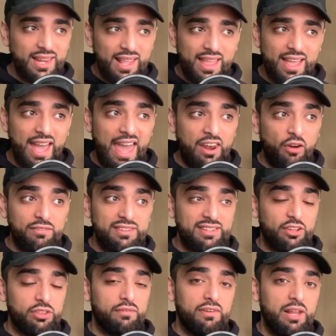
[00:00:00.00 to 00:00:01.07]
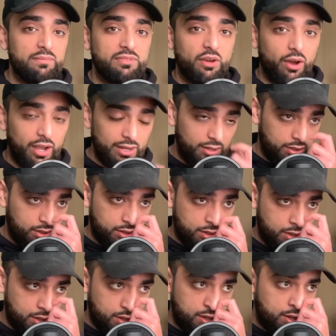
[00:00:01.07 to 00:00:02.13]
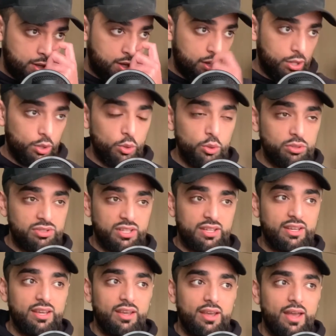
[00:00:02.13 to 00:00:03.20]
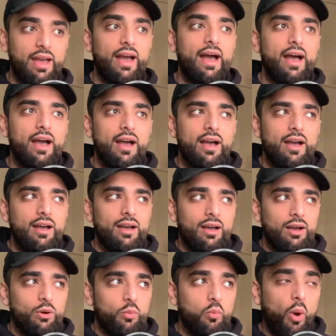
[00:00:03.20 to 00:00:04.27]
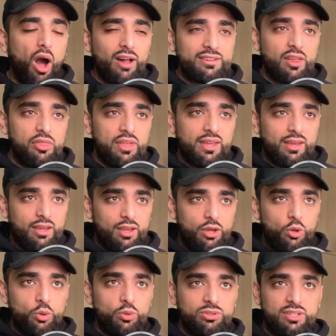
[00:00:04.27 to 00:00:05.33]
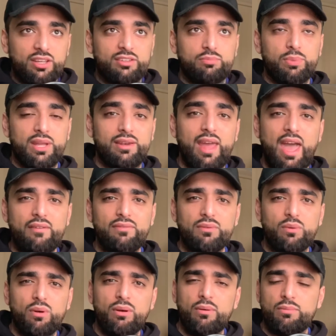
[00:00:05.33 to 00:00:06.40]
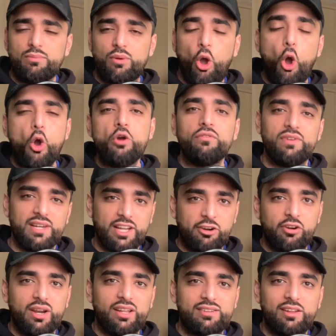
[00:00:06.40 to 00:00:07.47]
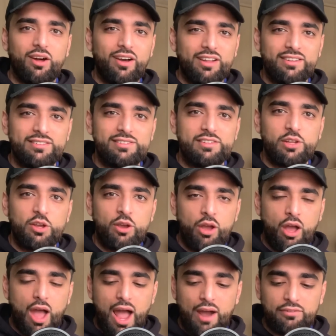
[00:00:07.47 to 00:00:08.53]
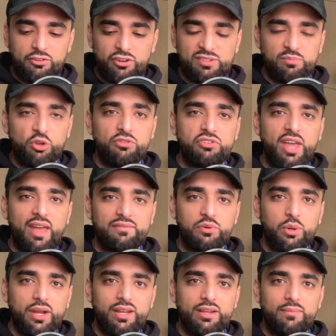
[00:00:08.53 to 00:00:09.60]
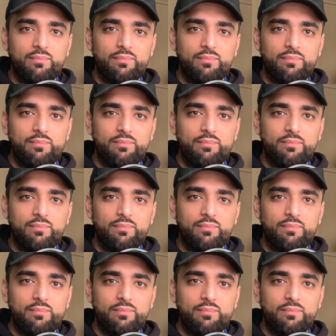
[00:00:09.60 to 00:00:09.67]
And obviously on the flip side, Usyk, whilst I think Usyk's been overly criticised after his move to heavyweight,